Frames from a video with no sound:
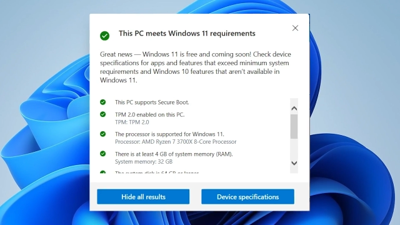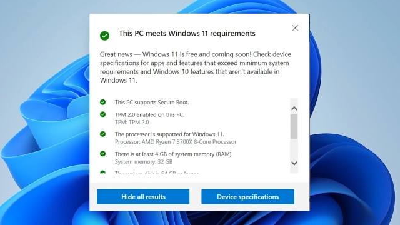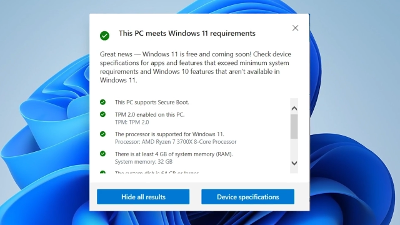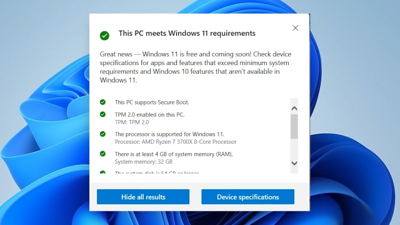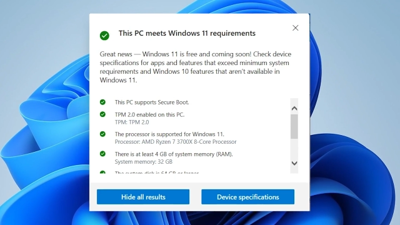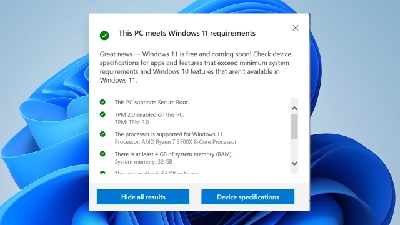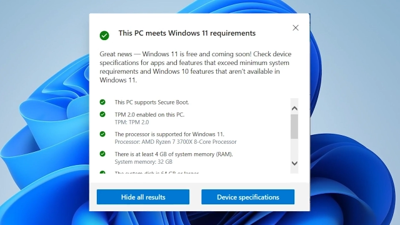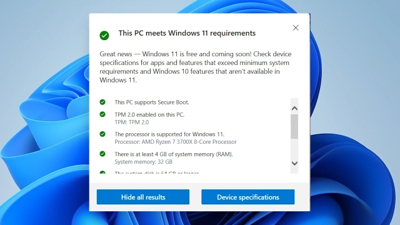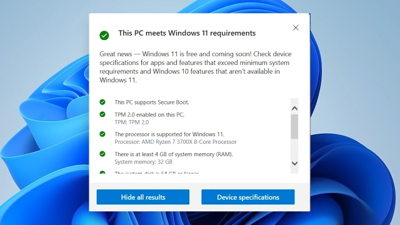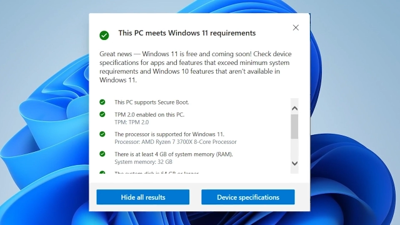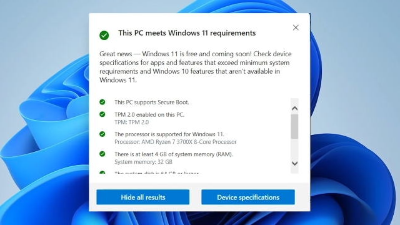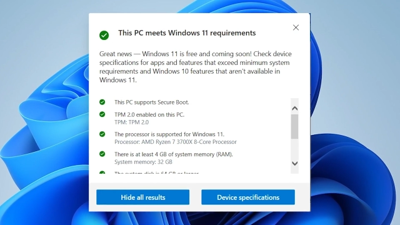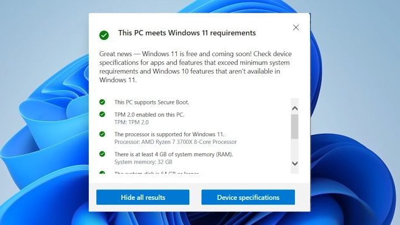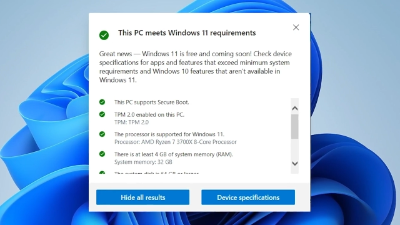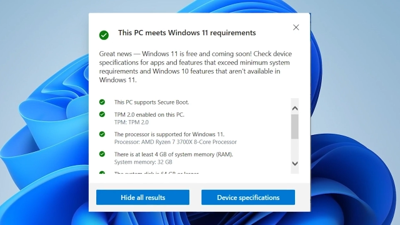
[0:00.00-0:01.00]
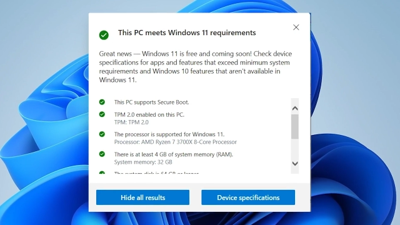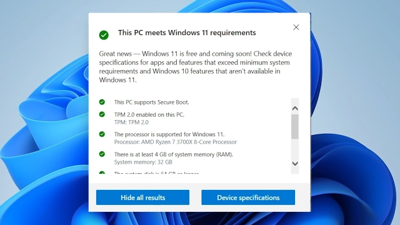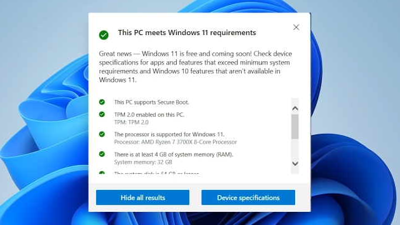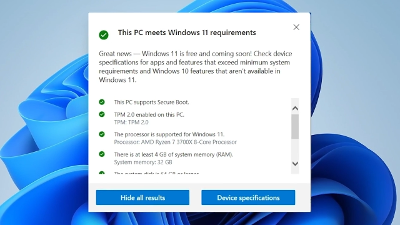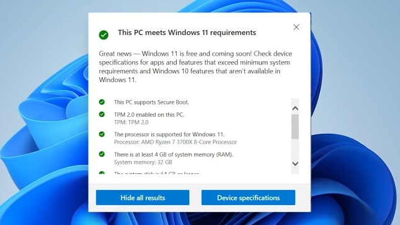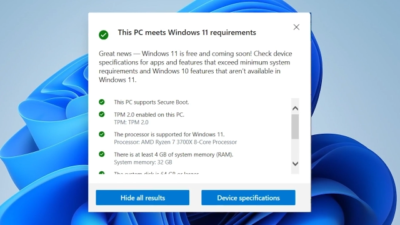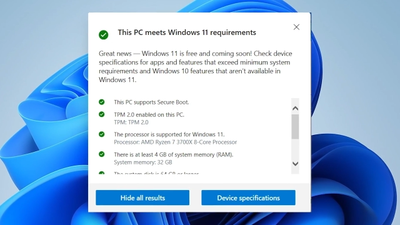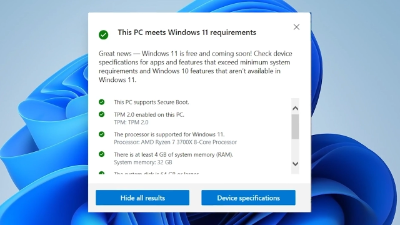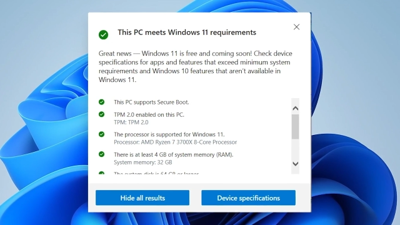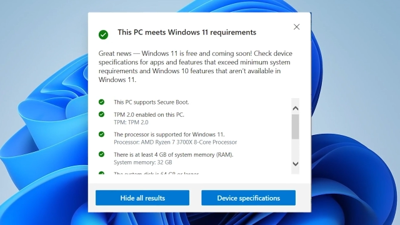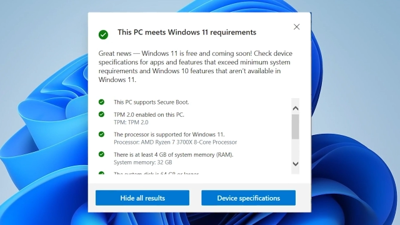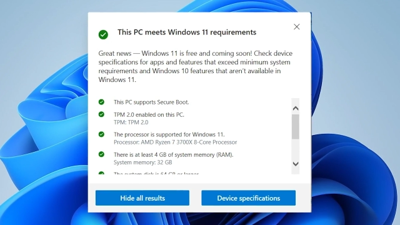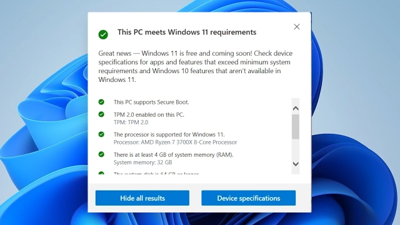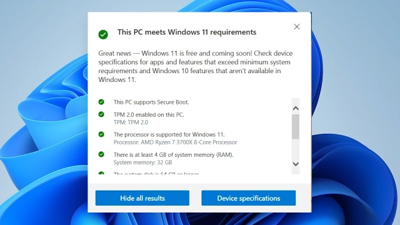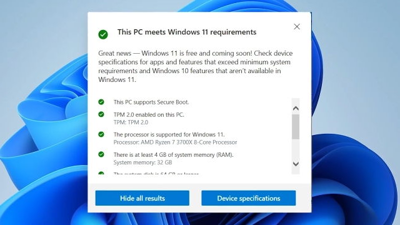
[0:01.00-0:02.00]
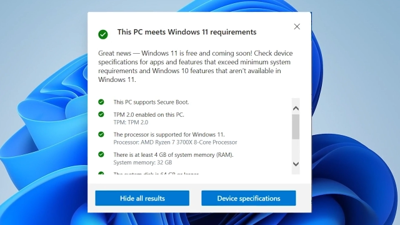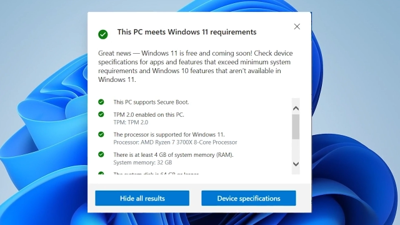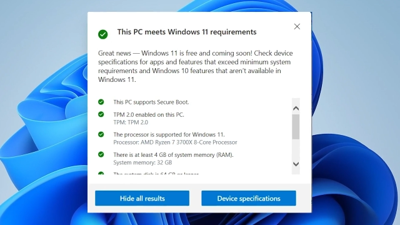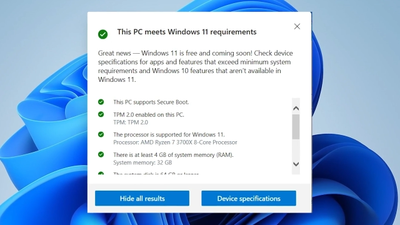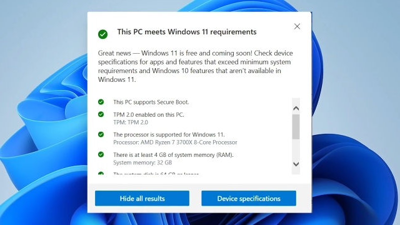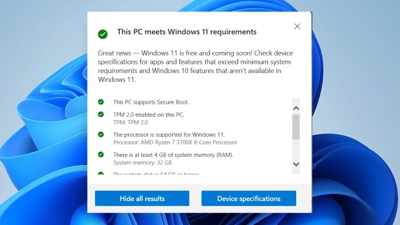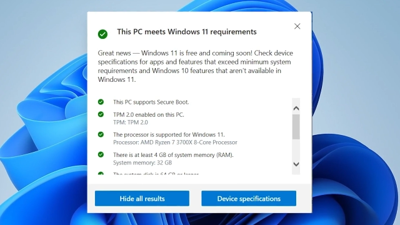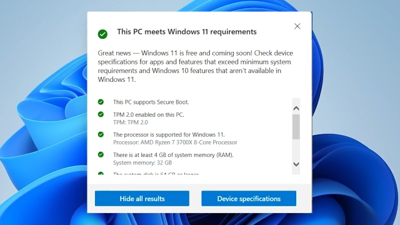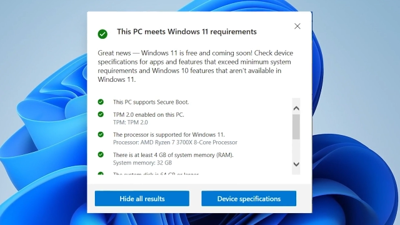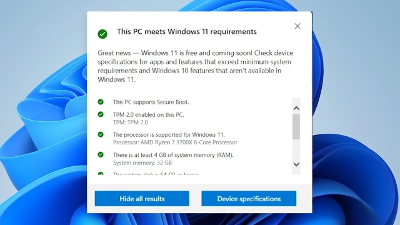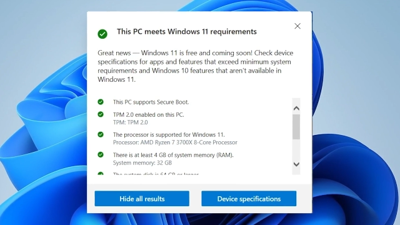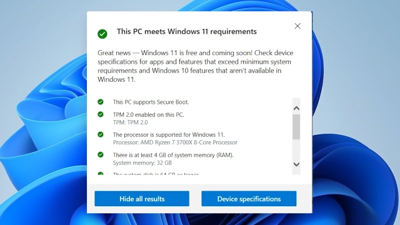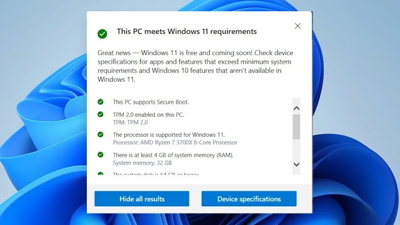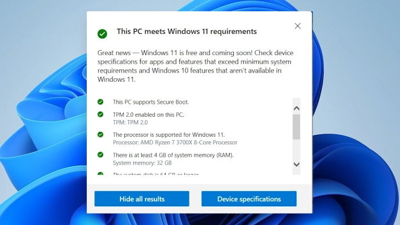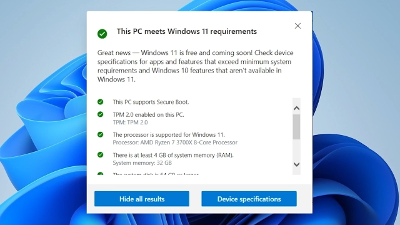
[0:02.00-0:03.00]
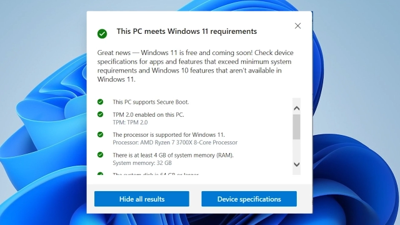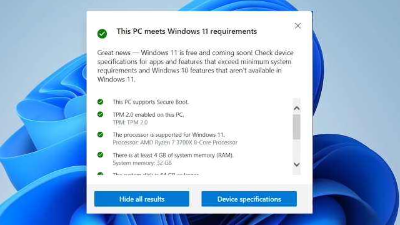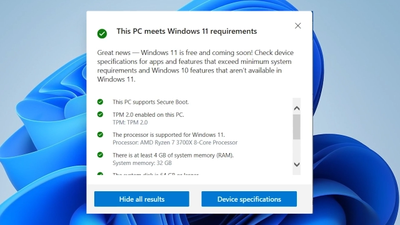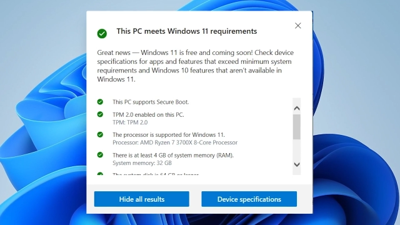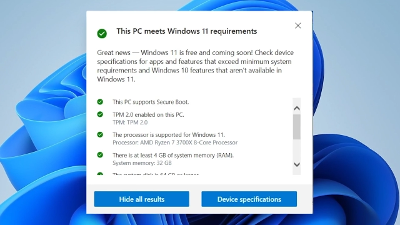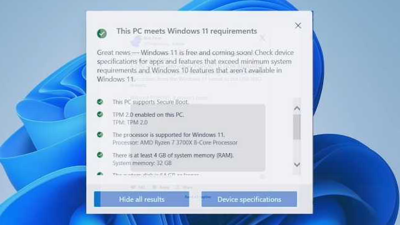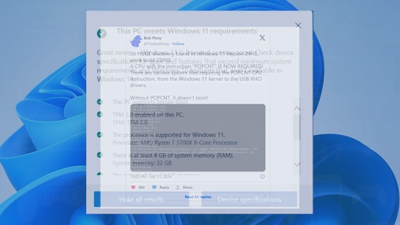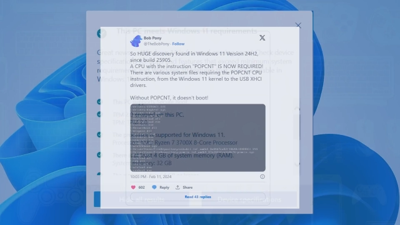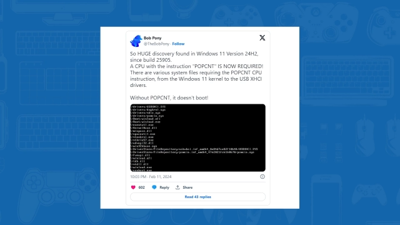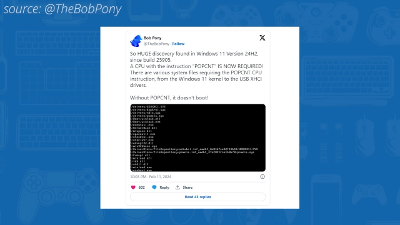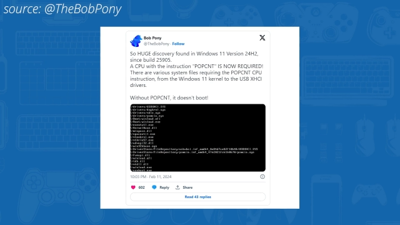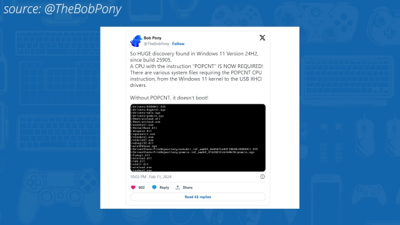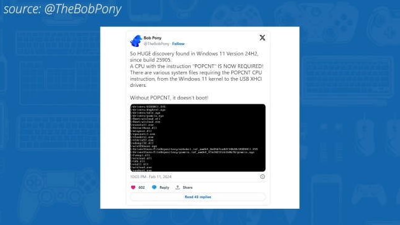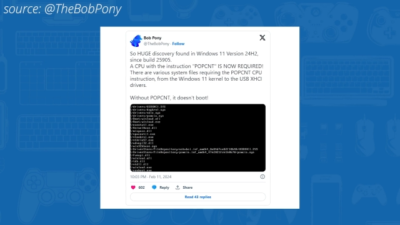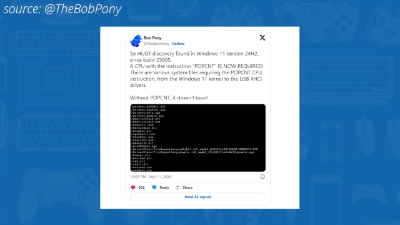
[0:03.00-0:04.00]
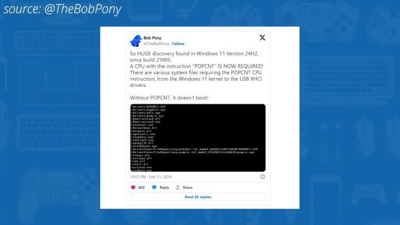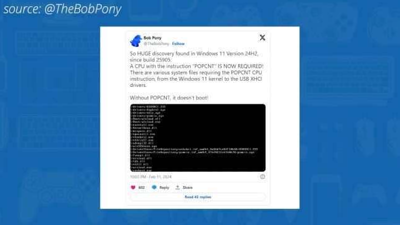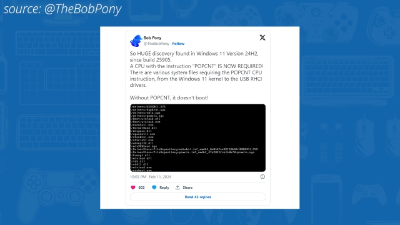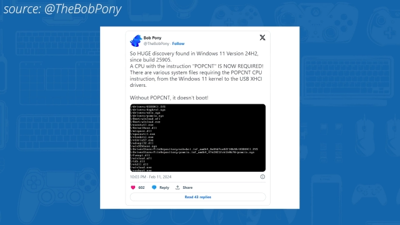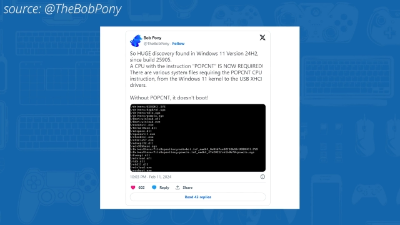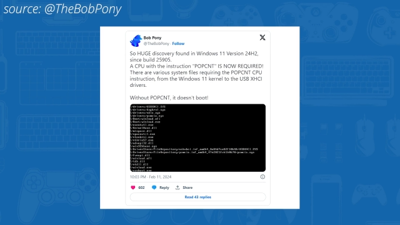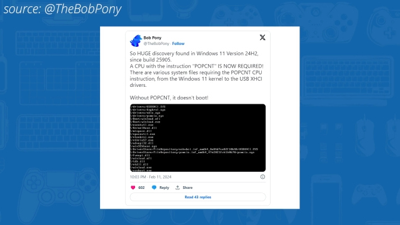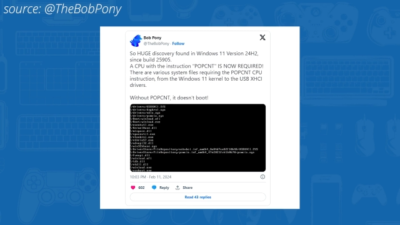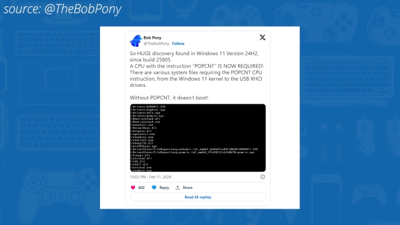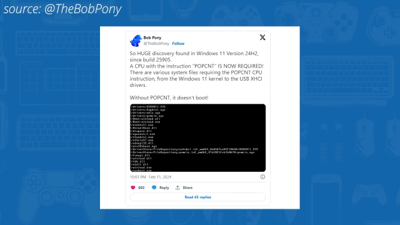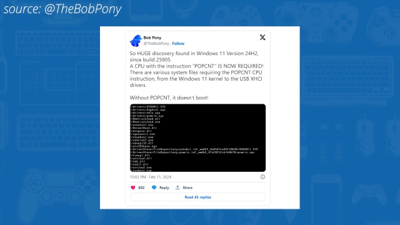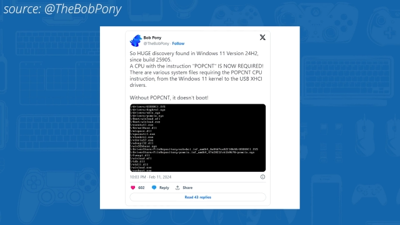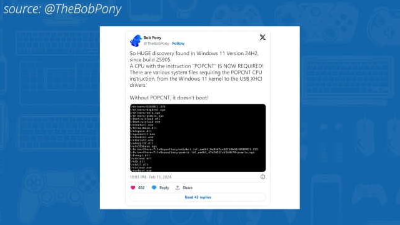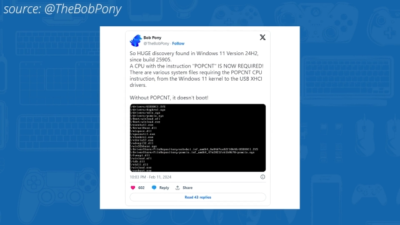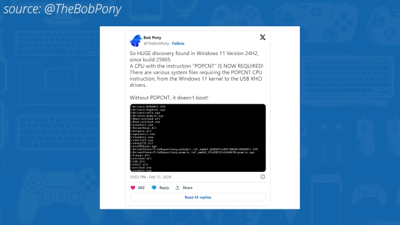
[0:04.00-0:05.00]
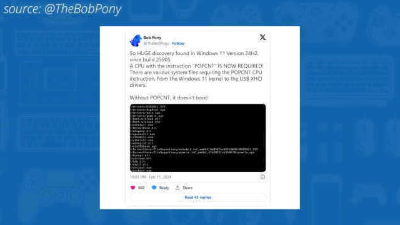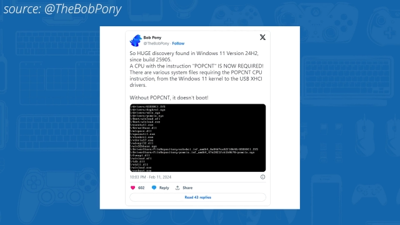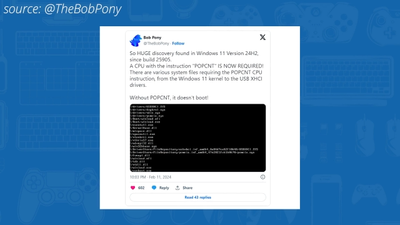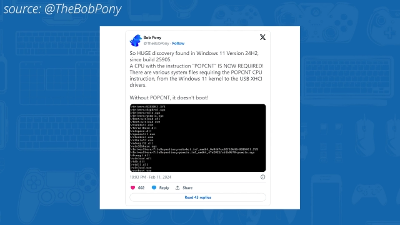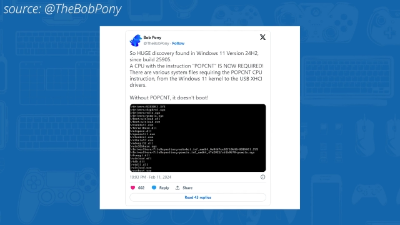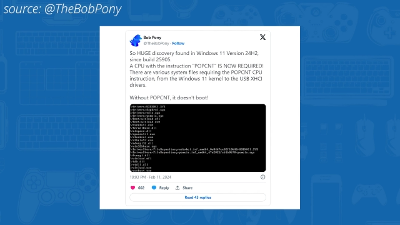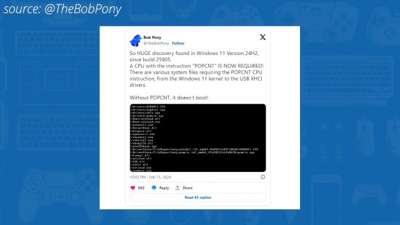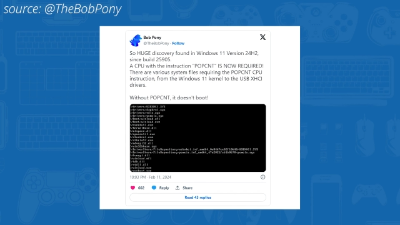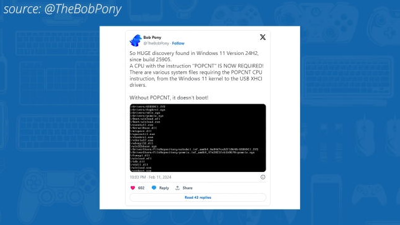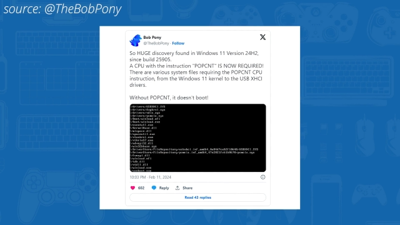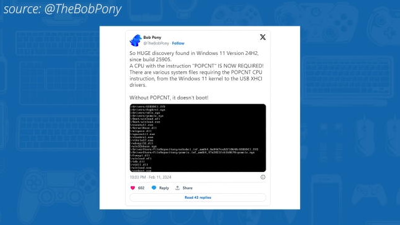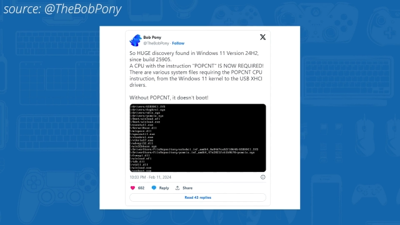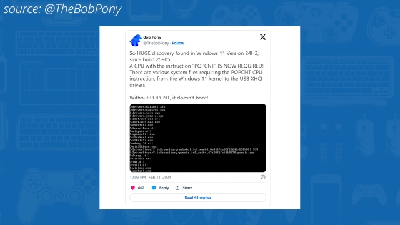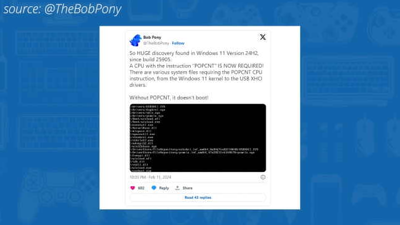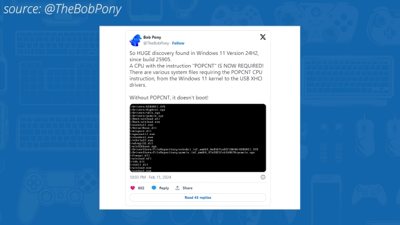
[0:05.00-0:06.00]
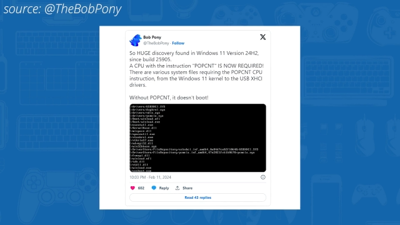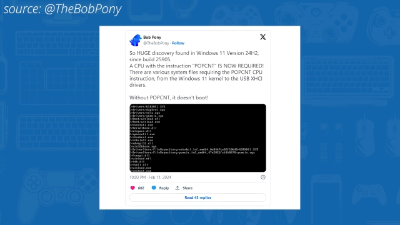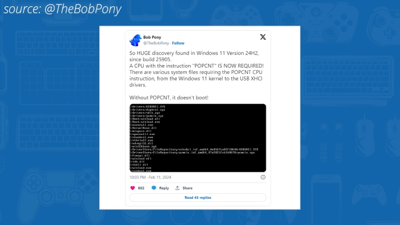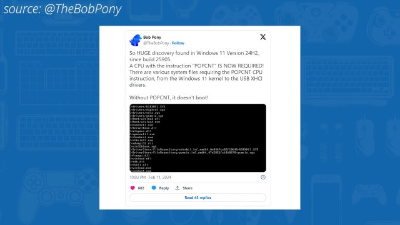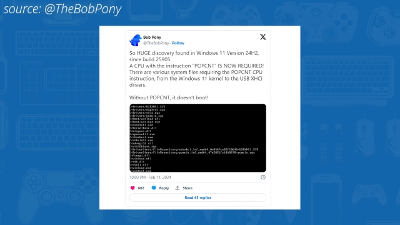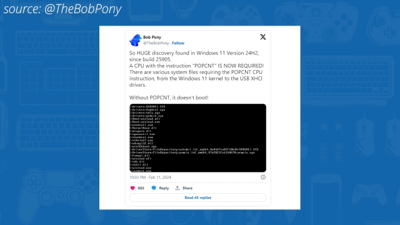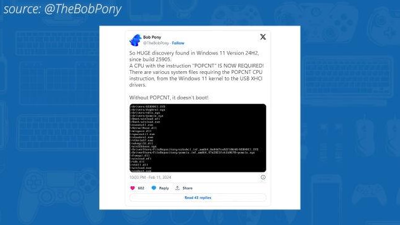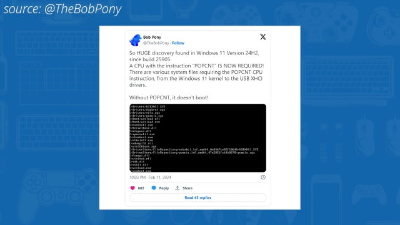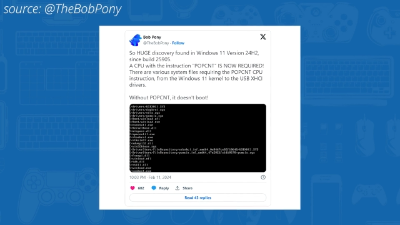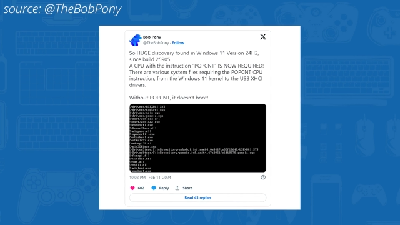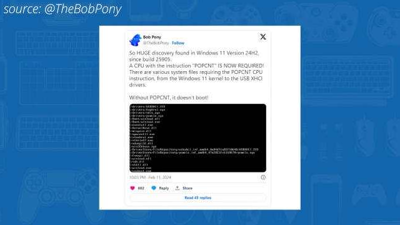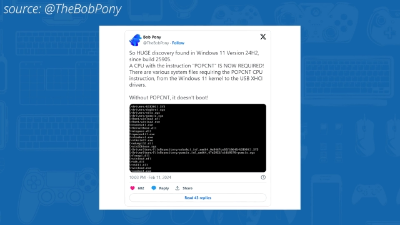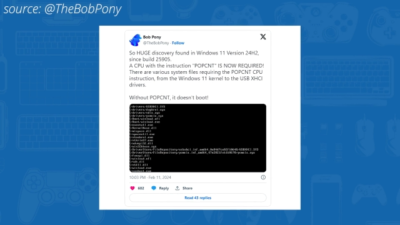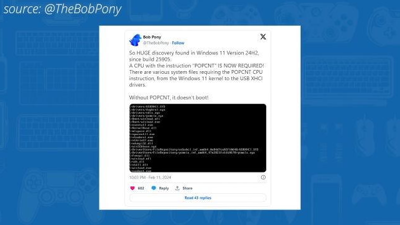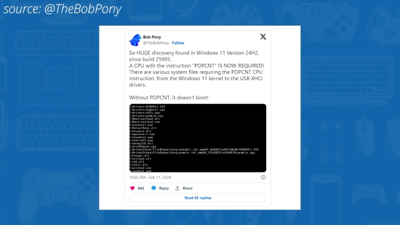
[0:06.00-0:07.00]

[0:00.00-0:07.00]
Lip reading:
No face is visible, so there are no lips to read.